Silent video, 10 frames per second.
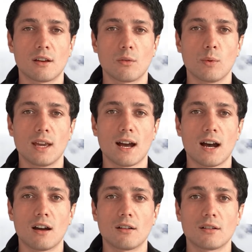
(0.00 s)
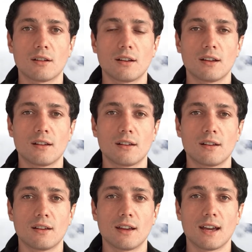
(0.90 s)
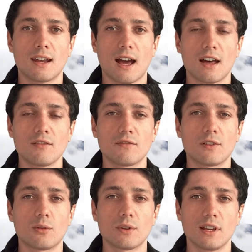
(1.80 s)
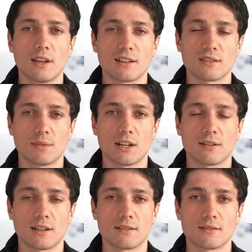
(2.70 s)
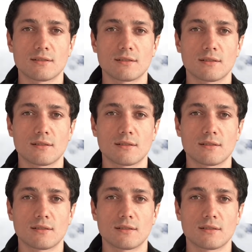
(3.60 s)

We are an unfolding experience.